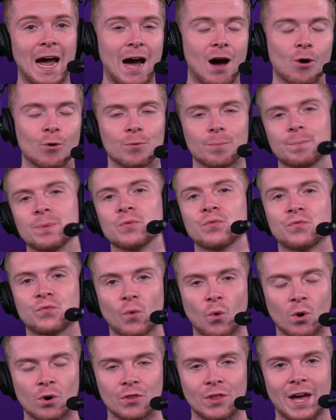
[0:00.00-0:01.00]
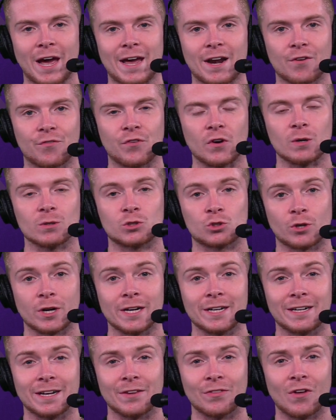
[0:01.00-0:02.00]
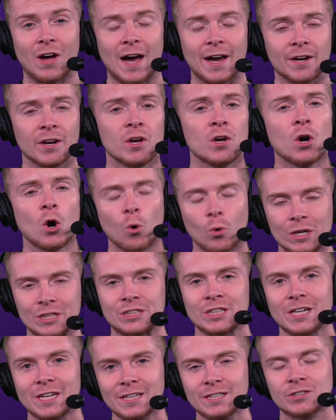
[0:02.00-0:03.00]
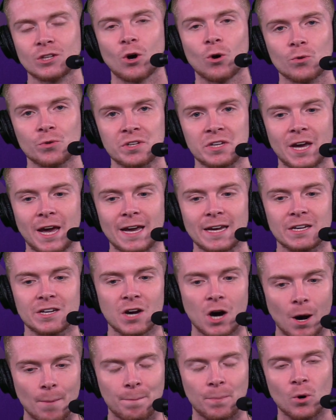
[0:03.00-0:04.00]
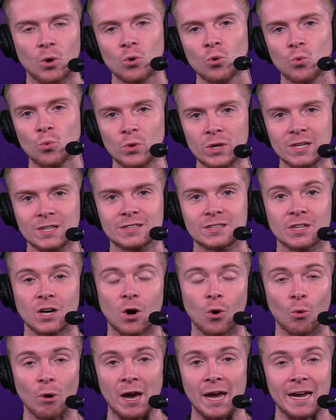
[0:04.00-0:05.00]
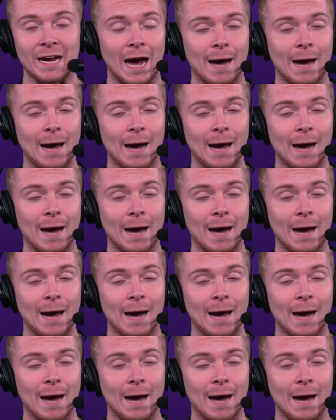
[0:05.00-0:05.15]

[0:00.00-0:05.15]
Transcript: out before the NFL trade deadline, which is only a couple weeks away.